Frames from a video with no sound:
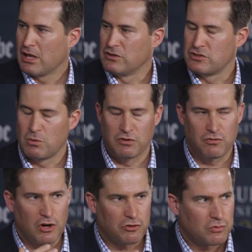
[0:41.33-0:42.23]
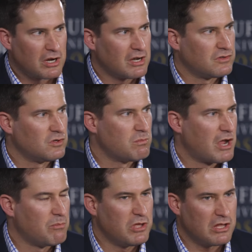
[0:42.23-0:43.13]
And so as frustrated as you
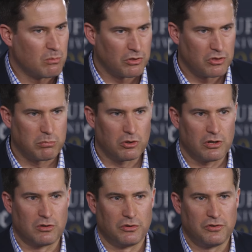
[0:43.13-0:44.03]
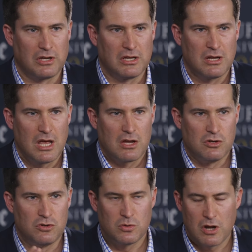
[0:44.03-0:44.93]
might be with the political scene,
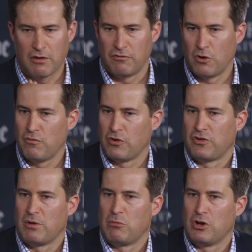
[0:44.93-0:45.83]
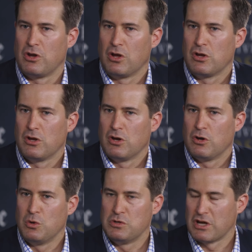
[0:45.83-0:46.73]
do not vote for someone
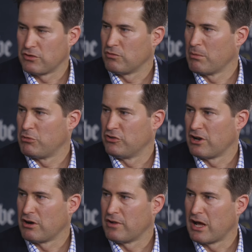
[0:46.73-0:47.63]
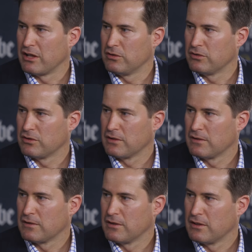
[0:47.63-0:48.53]
who doesn't represent our values.
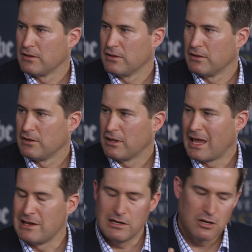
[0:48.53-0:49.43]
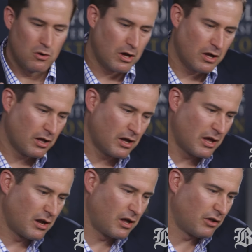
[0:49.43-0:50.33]
And, you know,
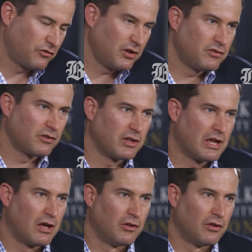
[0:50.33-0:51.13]
and, and I'll say something